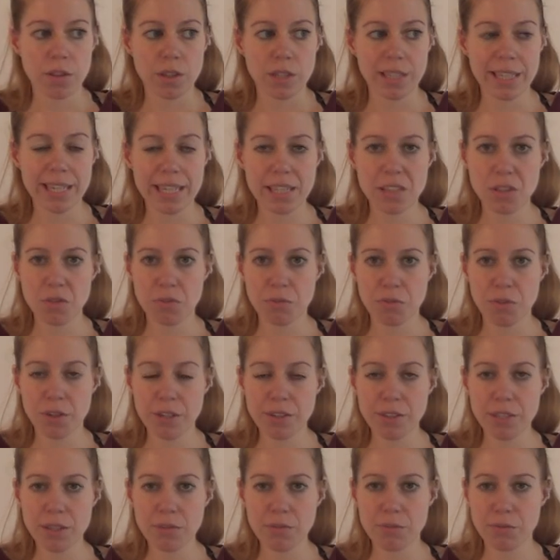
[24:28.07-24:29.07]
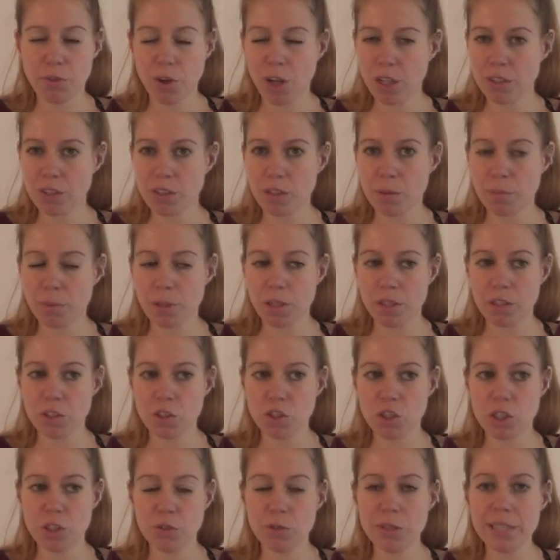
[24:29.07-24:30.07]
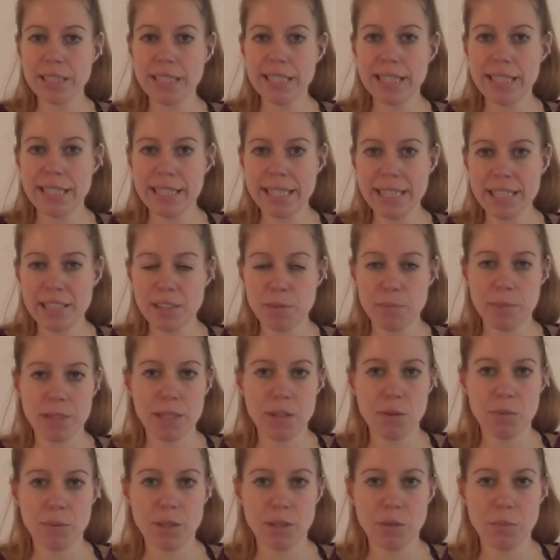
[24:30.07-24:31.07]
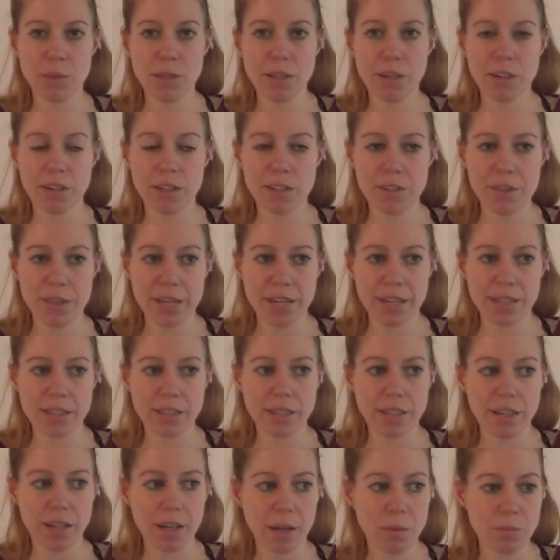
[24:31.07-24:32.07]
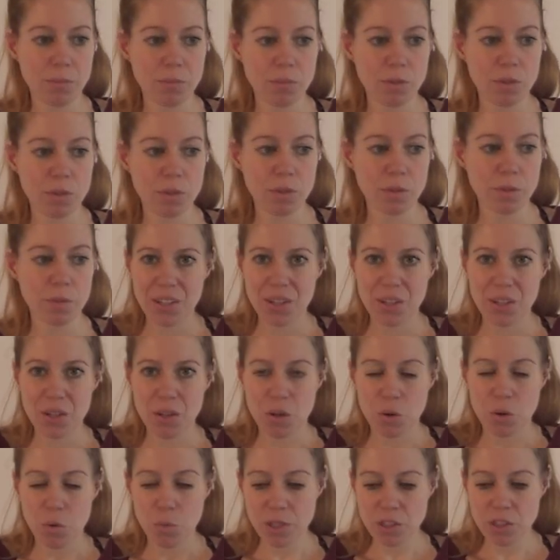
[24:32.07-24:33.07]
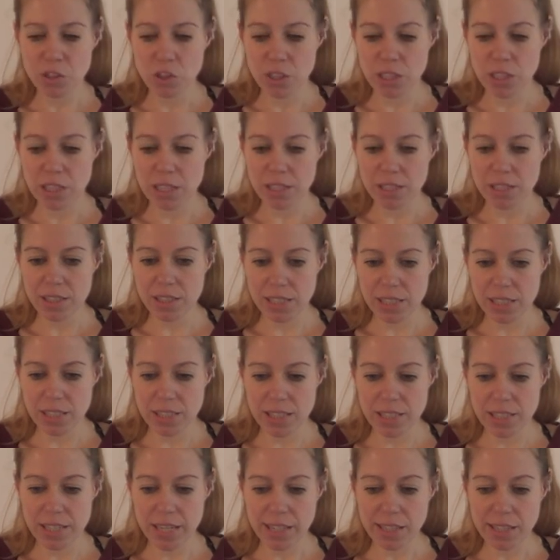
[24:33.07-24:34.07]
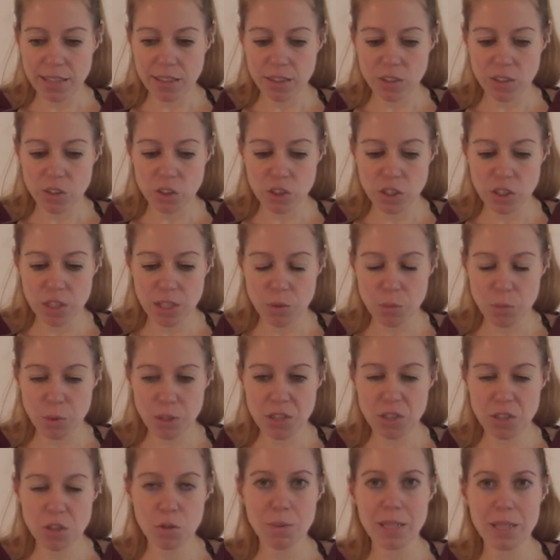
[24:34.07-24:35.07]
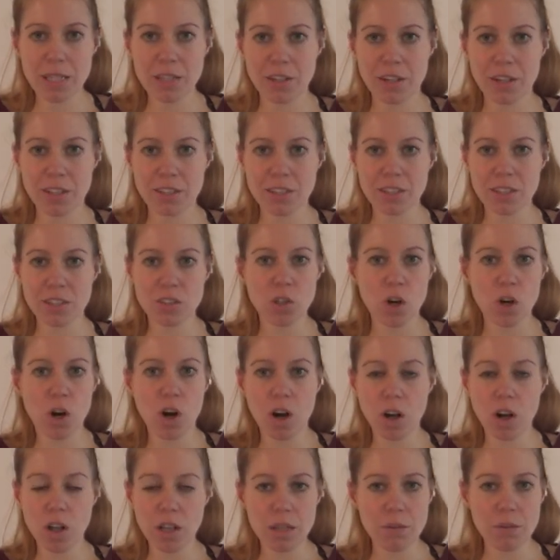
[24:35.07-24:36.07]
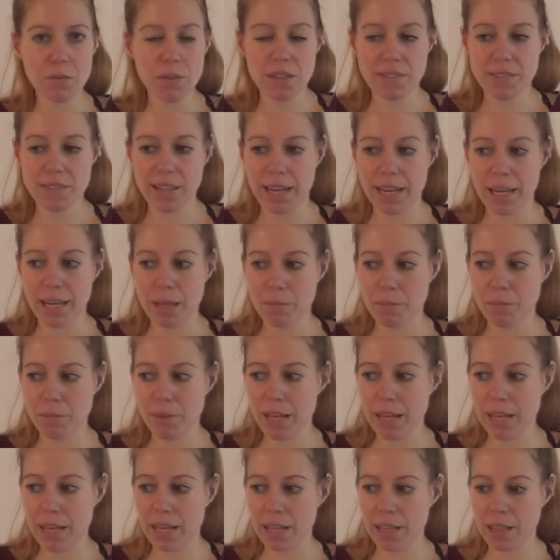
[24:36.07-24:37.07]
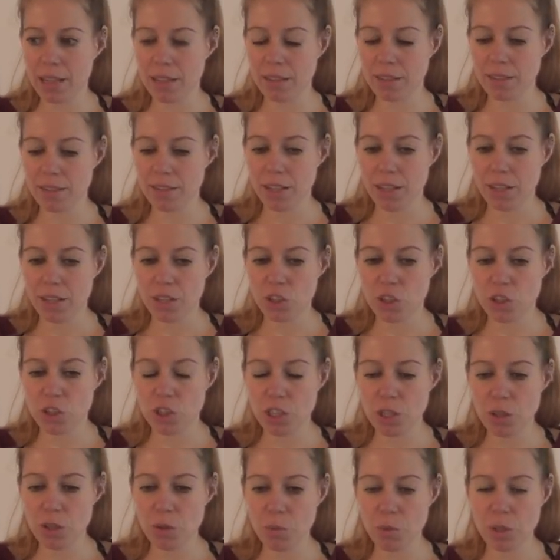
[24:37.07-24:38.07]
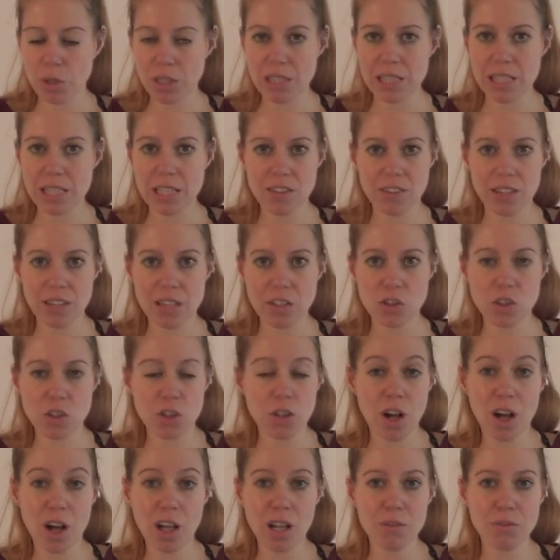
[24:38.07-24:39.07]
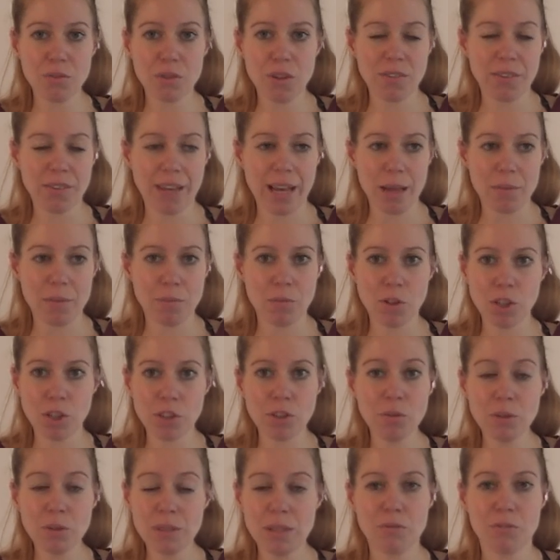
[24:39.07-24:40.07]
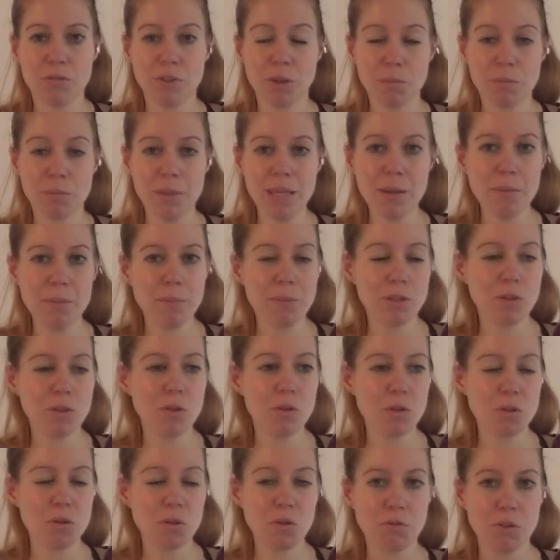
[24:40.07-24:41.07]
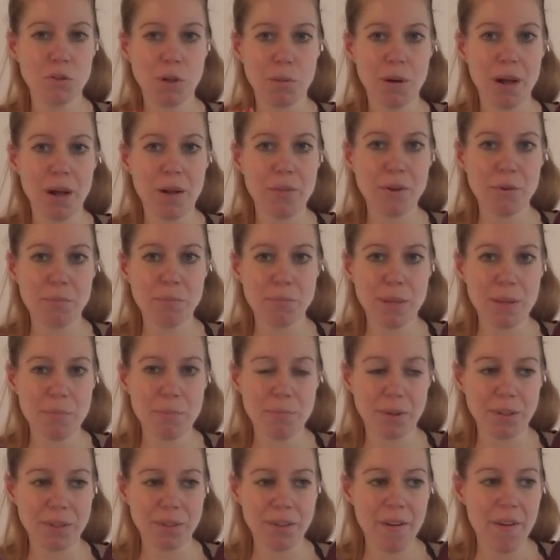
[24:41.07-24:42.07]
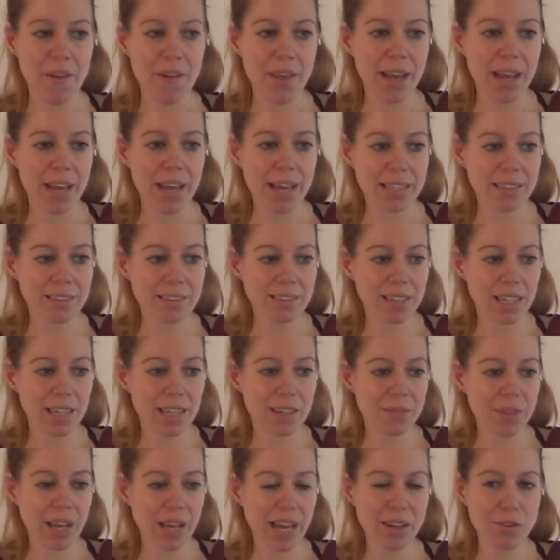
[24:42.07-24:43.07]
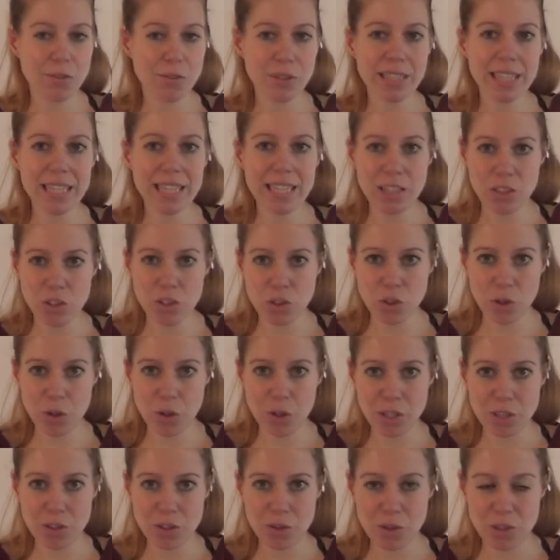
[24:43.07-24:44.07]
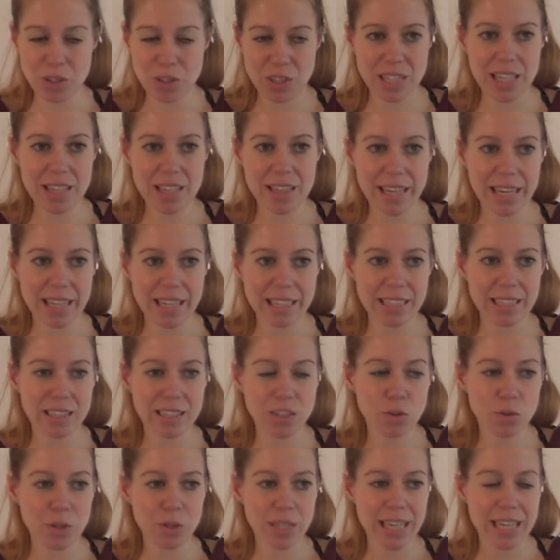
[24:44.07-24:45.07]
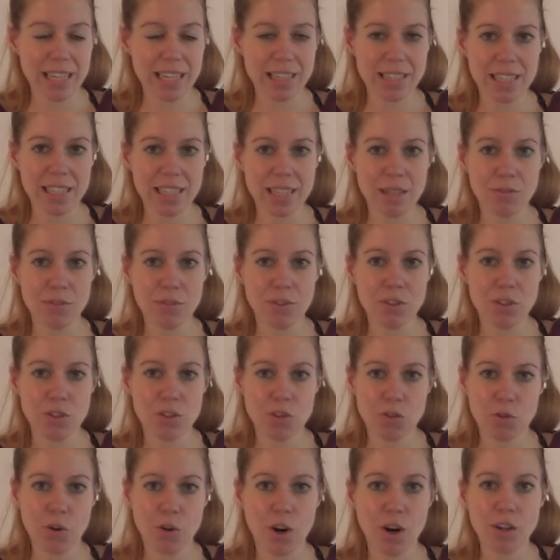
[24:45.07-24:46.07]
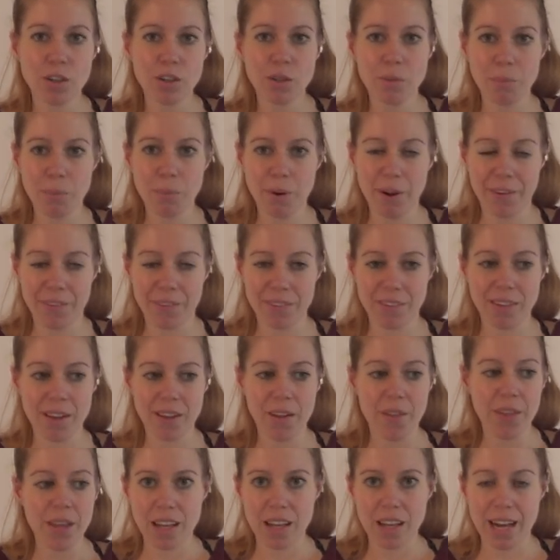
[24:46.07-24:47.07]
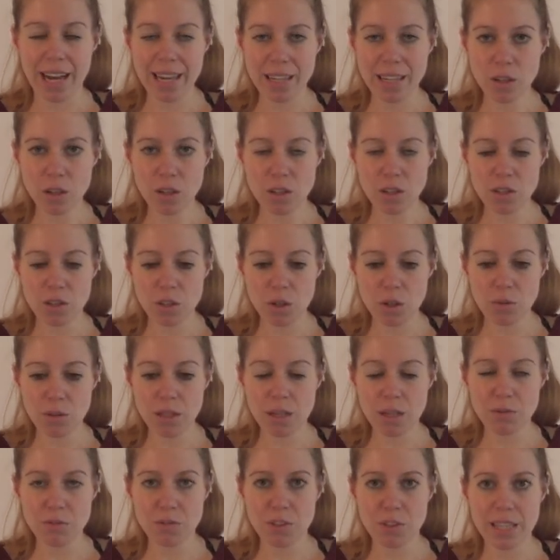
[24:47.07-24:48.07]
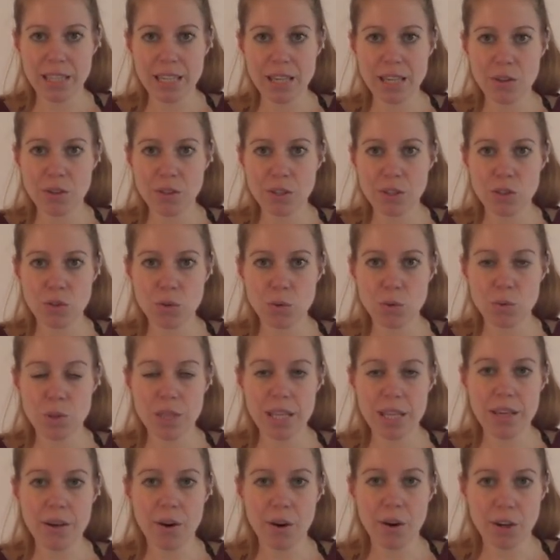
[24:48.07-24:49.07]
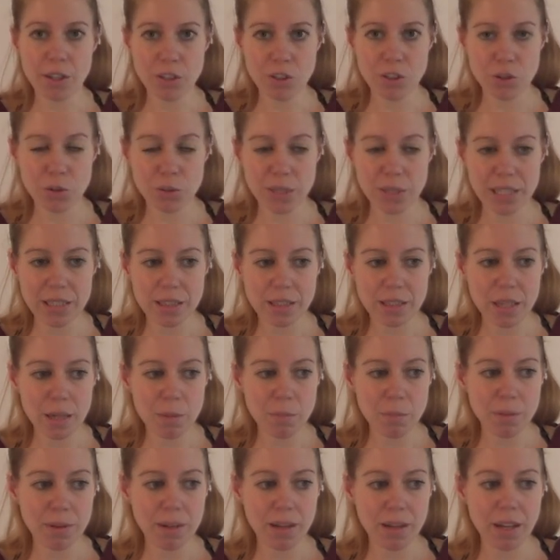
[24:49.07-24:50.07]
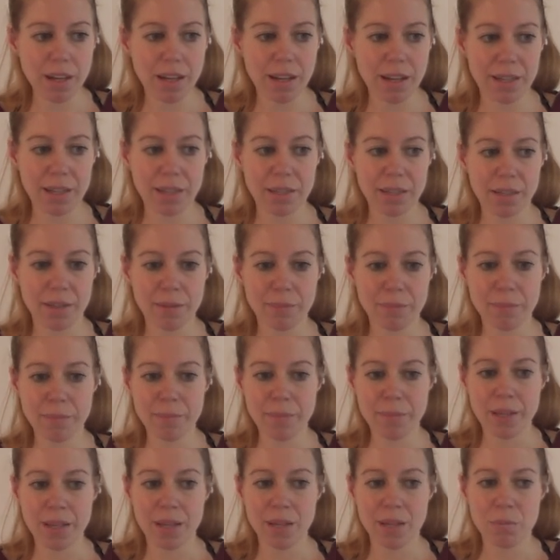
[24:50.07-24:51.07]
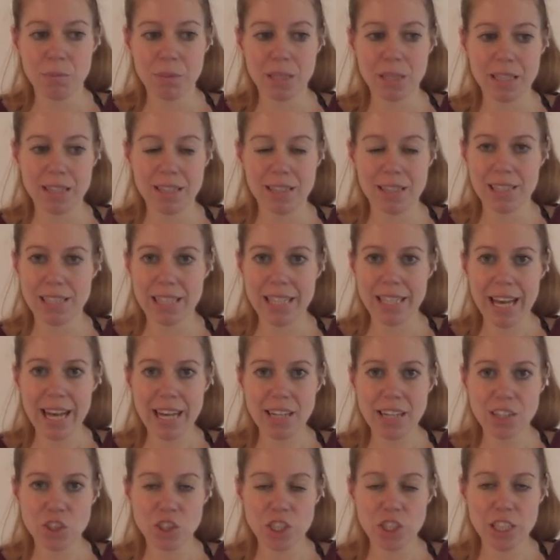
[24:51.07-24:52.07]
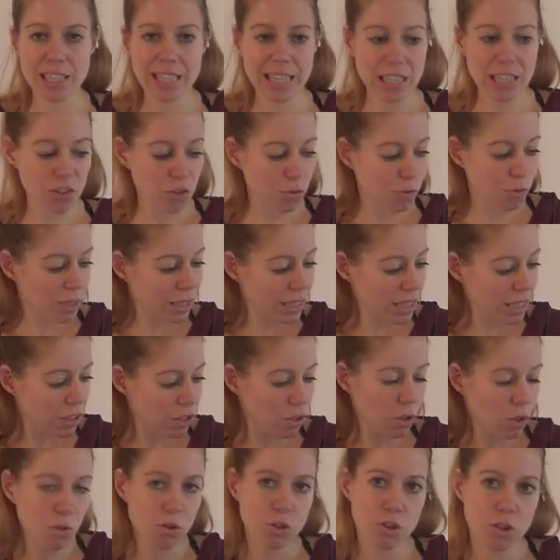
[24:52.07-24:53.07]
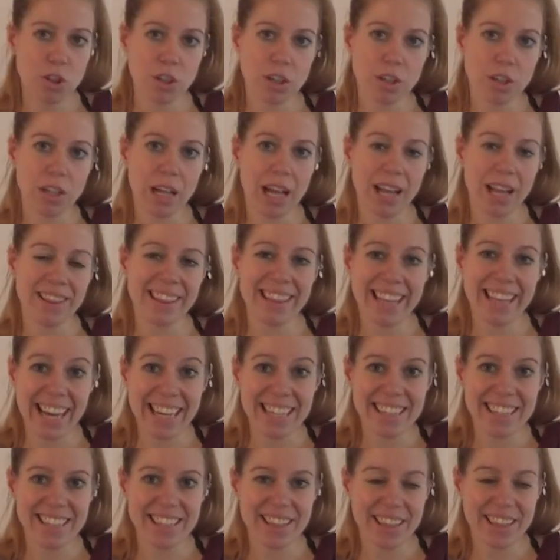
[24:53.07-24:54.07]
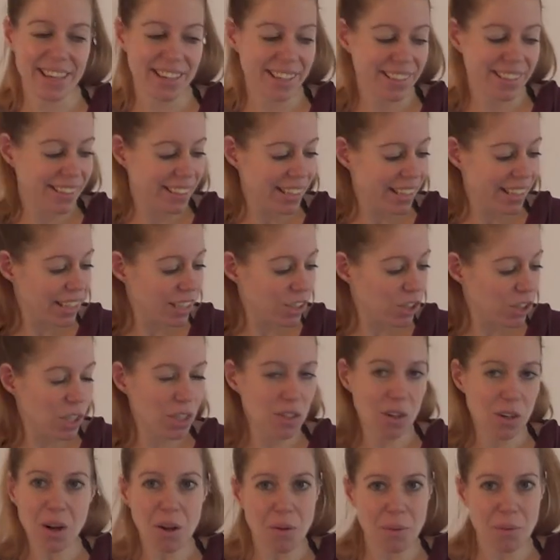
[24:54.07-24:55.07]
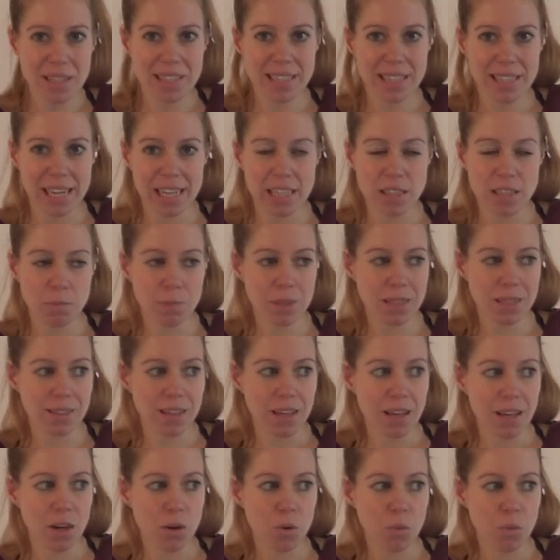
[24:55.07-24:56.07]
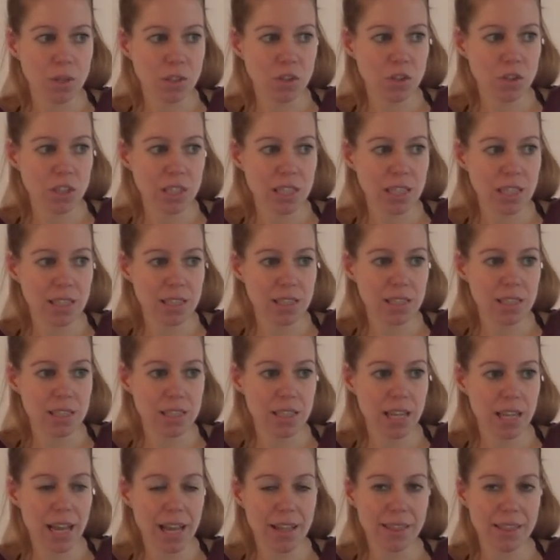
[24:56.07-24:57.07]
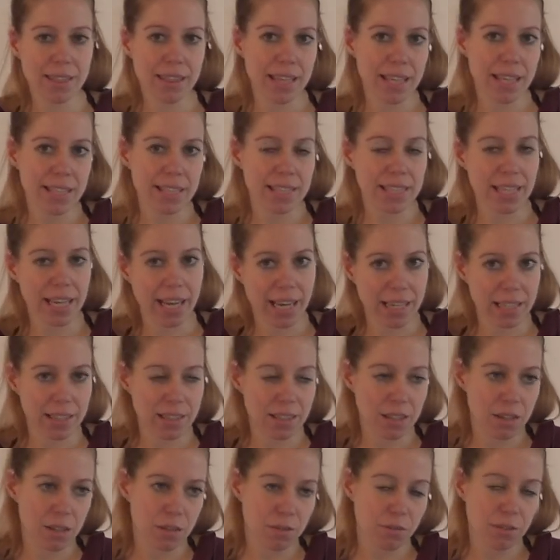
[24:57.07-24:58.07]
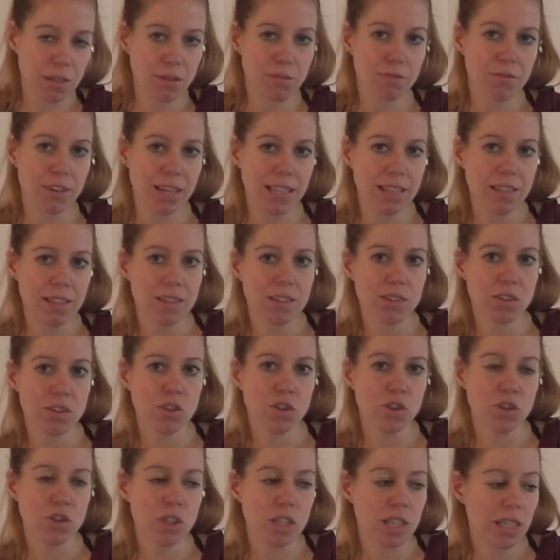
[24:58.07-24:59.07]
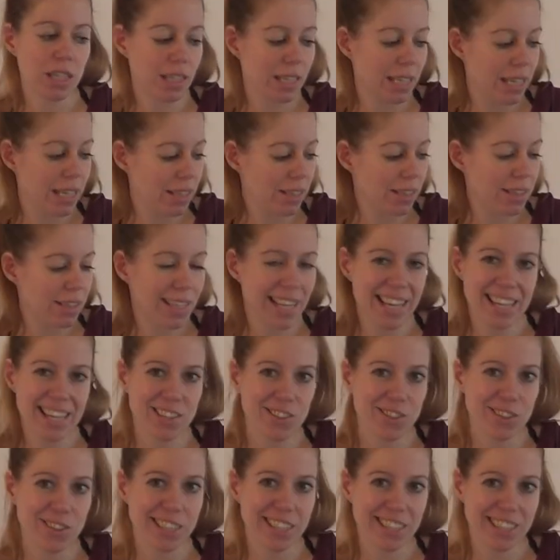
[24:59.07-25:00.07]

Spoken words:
gets very vulnerable. She really needs me when we are there. When she sits there, she wants to be cuddled all of the time and she wants attention all of the time, not only from me but also from other people. And I really enjoy to see that. It creates an even stronger bond. I also love taking her to the archery club because, yeah, she gets really social and nice there. She's always nice, but when she's at these kinds of events, she gets extra